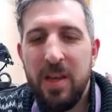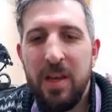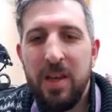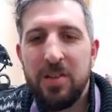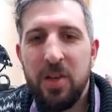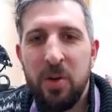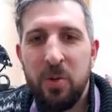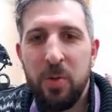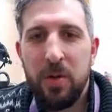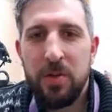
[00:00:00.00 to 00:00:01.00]

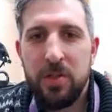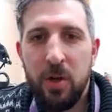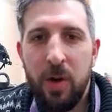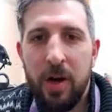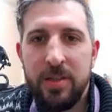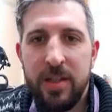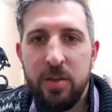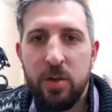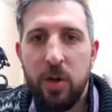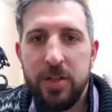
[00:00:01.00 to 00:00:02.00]
So our
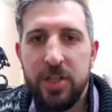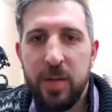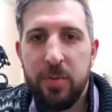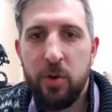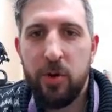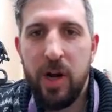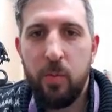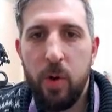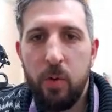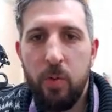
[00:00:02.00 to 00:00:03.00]
signal quality check program
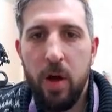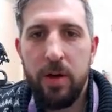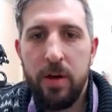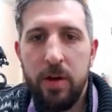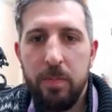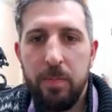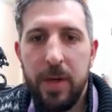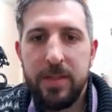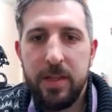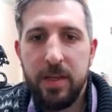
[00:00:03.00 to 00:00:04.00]
will run
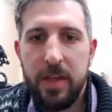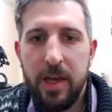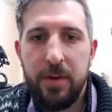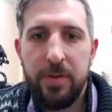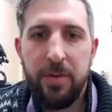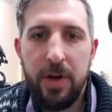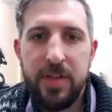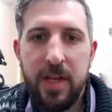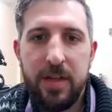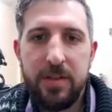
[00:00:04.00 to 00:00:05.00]
basically every 5
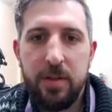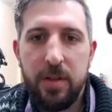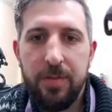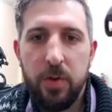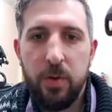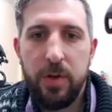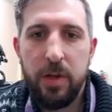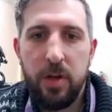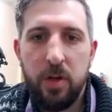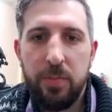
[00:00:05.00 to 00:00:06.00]
seconds. It'll give you
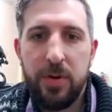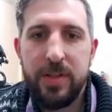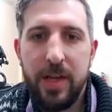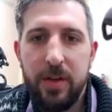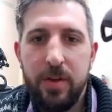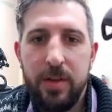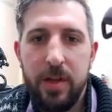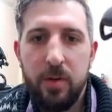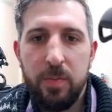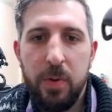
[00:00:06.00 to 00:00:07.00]
another little printout, and then
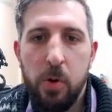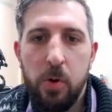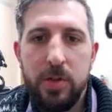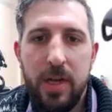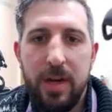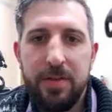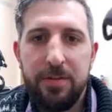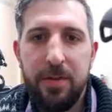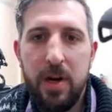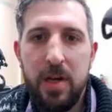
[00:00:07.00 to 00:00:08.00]
it'll pause after
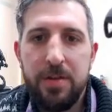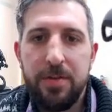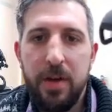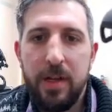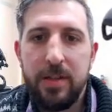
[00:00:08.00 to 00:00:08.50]
5 and